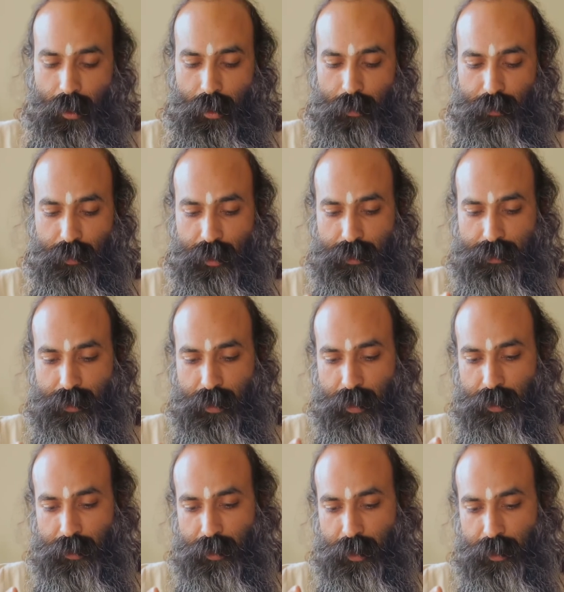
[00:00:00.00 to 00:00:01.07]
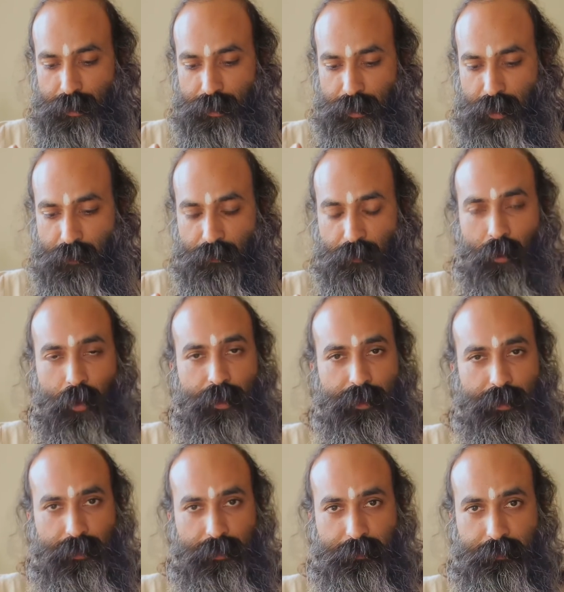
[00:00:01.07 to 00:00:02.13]
And these 9 days he
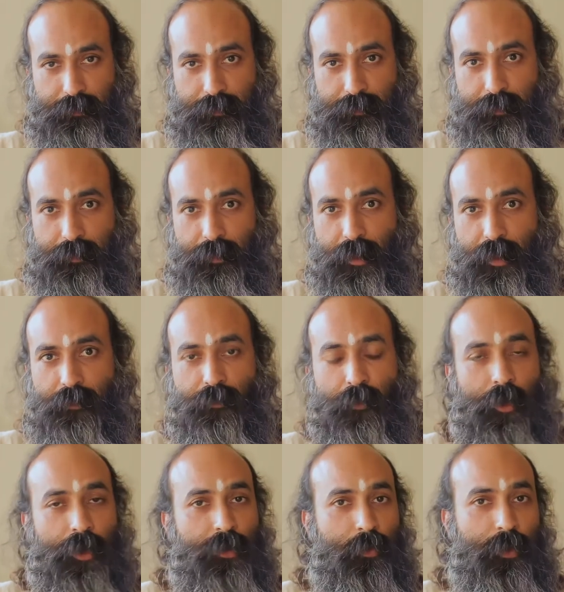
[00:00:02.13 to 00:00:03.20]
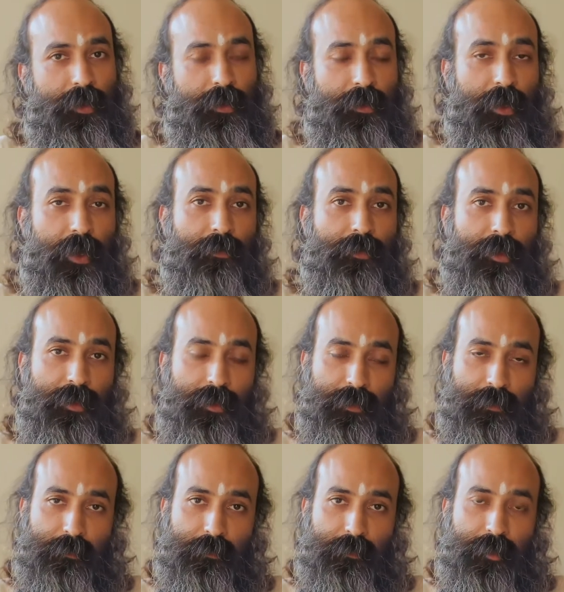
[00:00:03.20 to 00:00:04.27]
fought with Ravana,
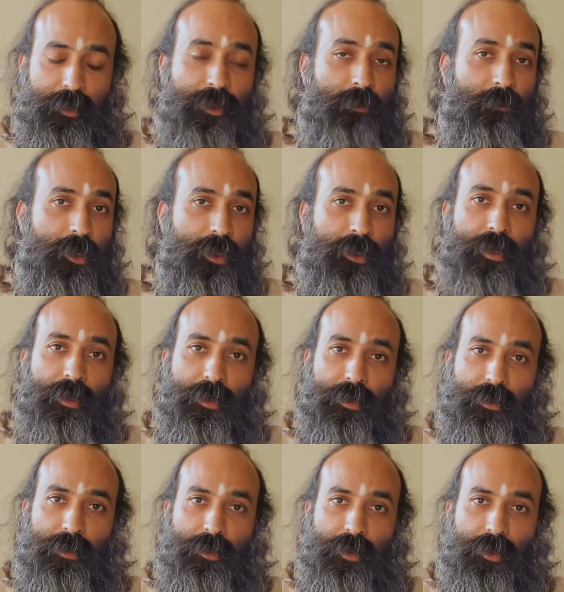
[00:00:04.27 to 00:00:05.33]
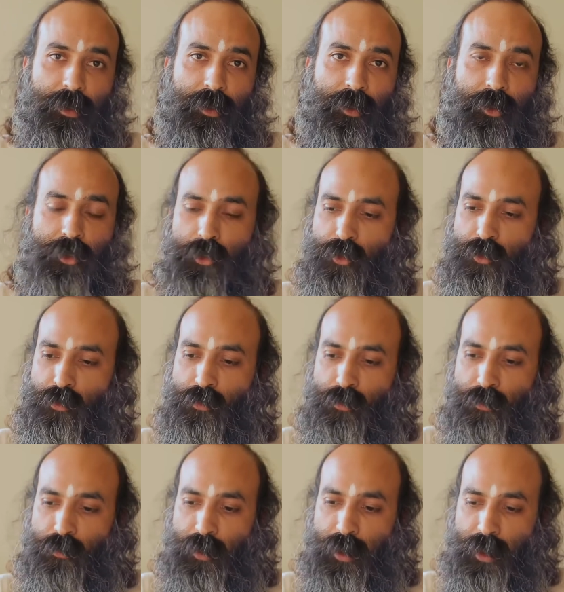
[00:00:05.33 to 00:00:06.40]
the demon king,
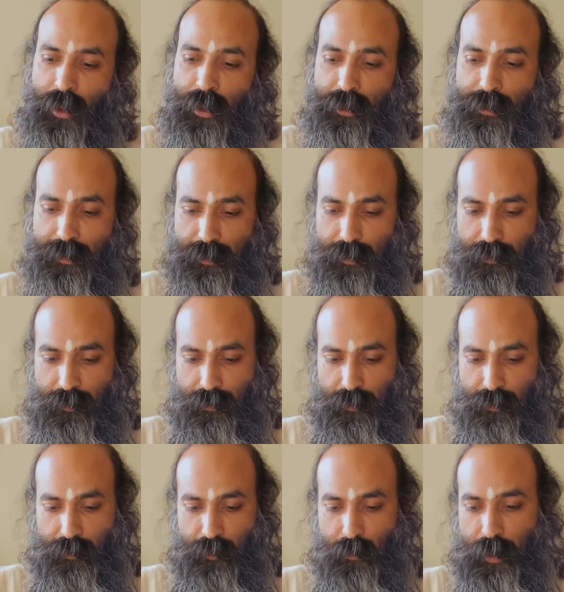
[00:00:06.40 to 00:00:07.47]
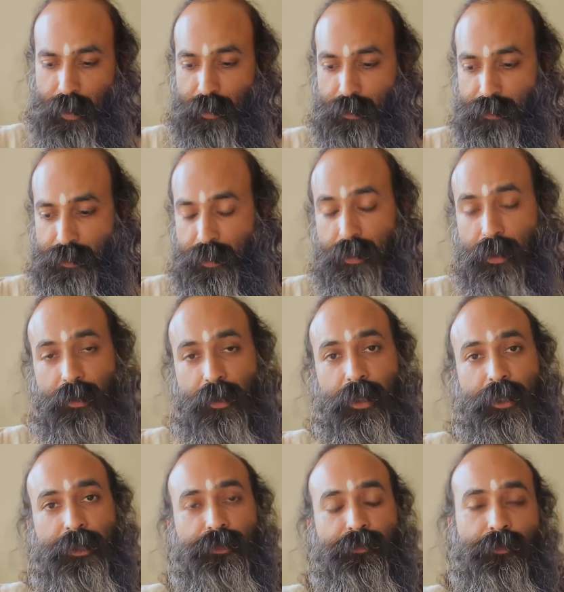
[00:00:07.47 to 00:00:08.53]
to get Sita
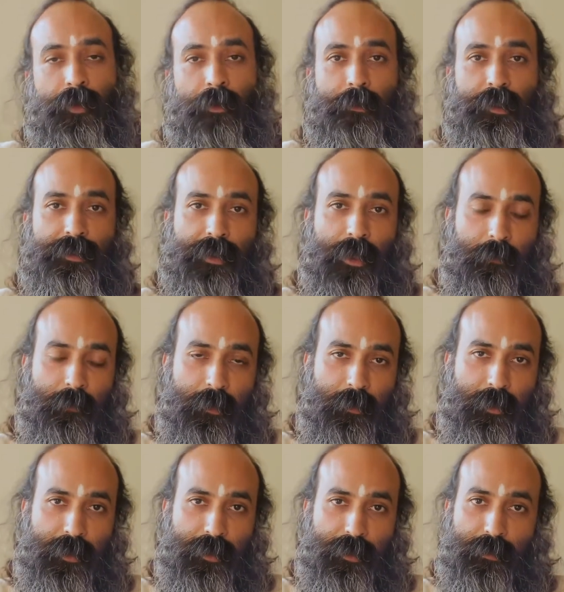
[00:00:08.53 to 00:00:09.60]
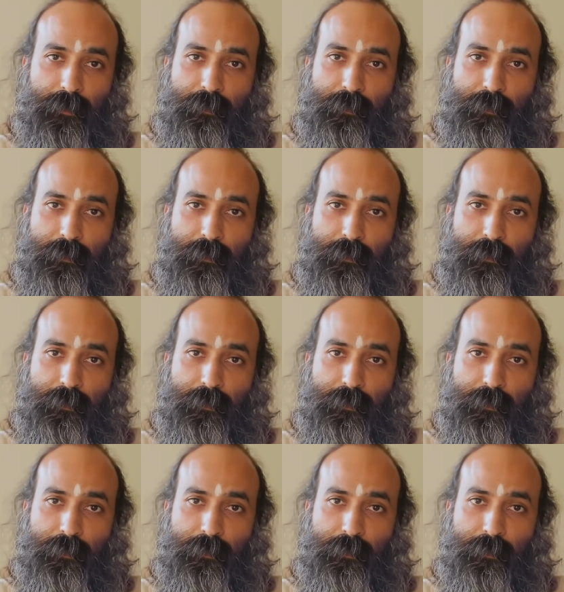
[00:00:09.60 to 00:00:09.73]
released from his captivity.